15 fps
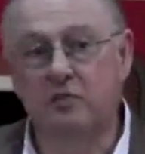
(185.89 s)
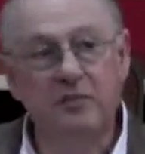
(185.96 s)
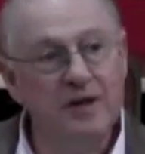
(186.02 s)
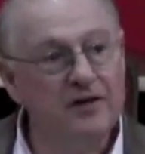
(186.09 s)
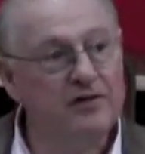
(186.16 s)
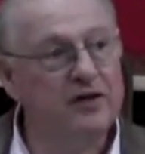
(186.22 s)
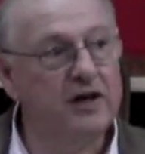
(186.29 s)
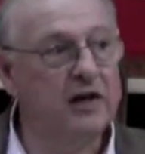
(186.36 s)
They're
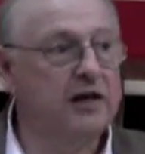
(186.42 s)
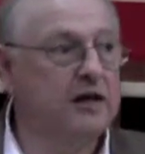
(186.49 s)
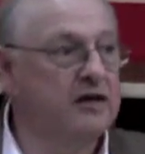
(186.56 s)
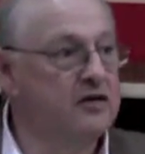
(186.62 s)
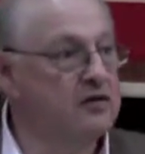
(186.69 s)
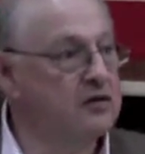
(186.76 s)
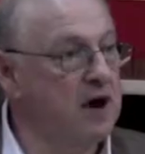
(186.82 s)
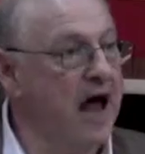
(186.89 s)

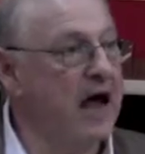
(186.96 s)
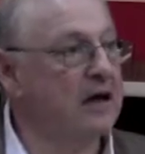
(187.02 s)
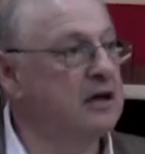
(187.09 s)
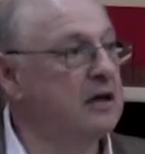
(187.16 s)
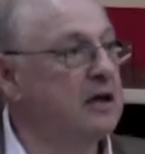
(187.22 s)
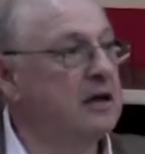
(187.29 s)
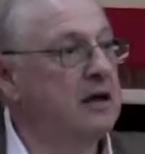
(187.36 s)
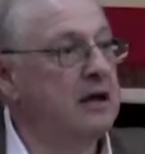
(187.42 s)
busy,
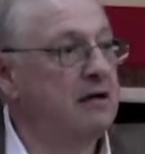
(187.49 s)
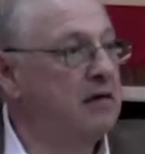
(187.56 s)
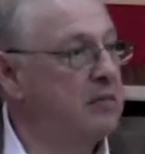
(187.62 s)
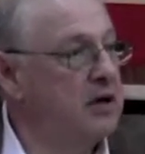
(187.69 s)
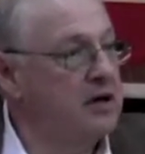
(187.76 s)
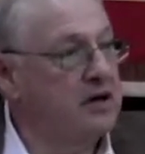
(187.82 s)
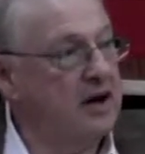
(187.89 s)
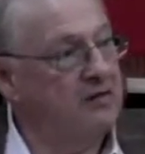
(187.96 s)
distracted,
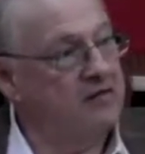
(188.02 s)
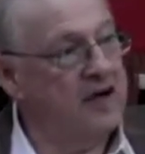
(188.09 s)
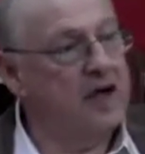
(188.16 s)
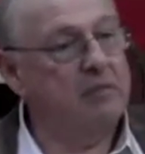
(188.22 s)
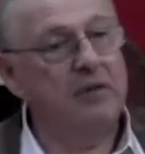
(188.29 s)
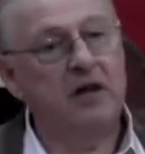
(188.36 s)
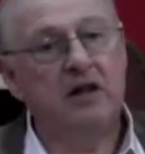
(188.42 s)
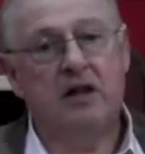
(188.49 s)
they're a
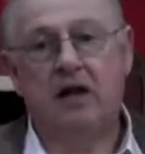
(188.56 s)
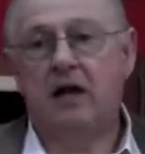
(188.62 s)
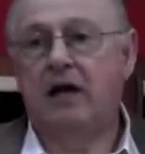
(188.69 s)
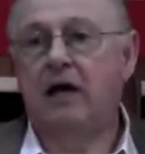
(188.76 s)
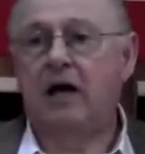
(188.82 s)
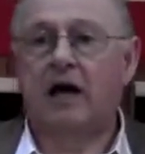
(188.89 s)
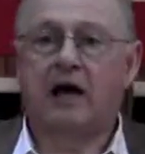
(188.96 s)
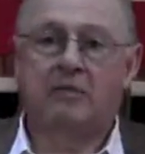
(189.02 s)
family
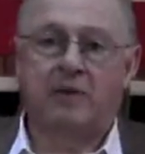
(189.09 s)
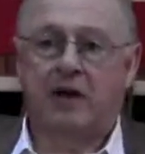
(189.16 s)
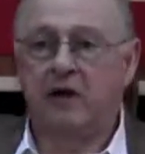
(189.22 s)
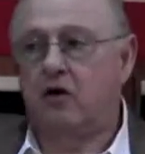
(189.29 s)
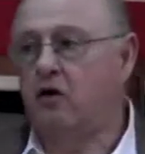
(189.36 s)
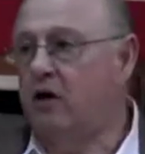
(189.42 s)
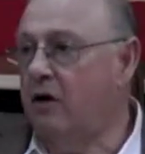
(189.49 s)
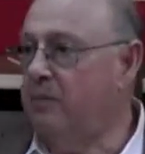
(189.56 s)
thing,
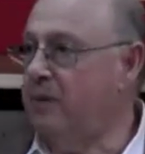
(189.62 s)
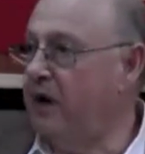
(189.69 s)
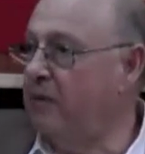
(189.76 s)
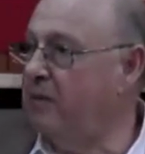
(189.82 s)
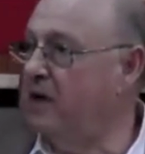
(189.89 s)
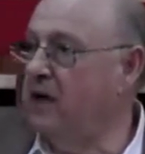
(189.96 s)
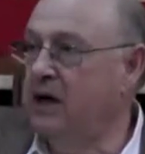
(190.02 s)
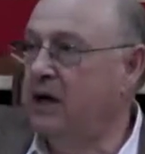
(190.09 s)
they're a car
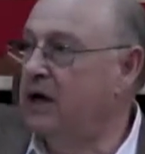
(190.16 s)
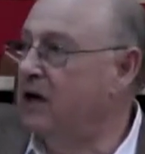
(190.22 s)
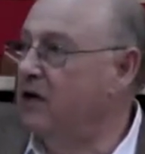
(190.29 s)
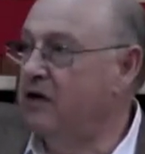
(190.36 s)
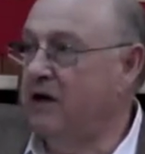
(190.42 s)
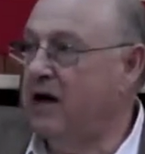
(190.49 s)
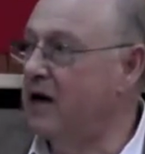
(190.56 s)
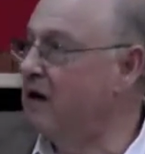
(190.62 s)
payment.
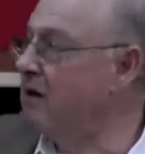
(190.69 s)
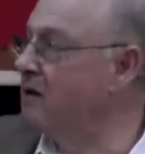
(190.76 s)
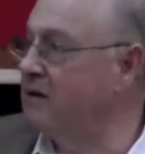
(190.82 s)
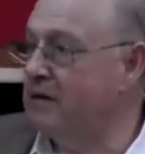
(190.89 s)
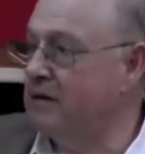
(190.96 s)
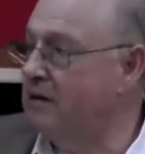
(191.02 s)
They're not,